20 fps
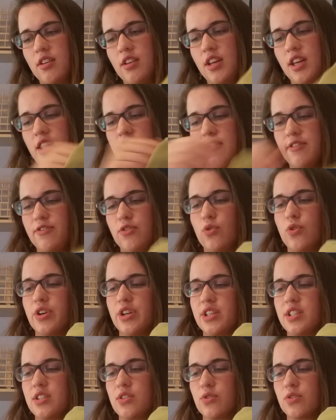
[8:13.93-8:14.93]
in the
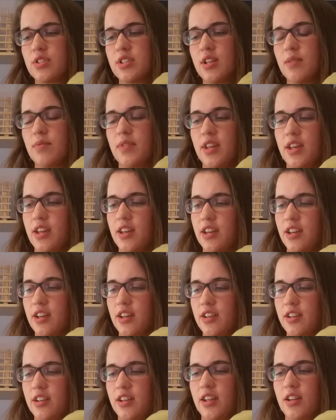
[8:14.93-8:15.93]
forest or something,
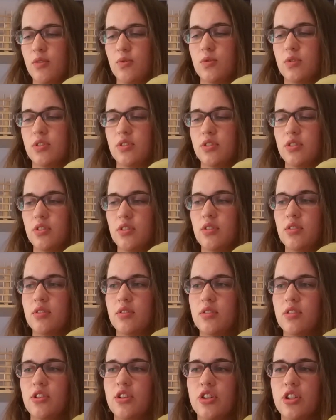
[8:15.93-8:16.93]
and it will
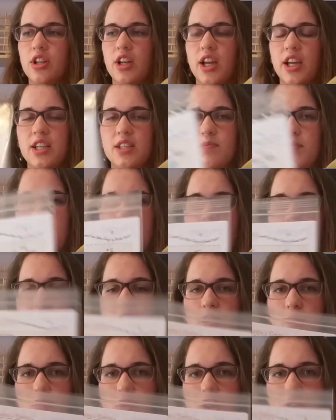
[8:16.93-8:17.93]
look nice behind
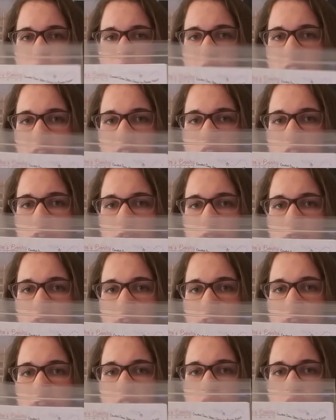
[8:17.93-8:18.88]
the bright red cloak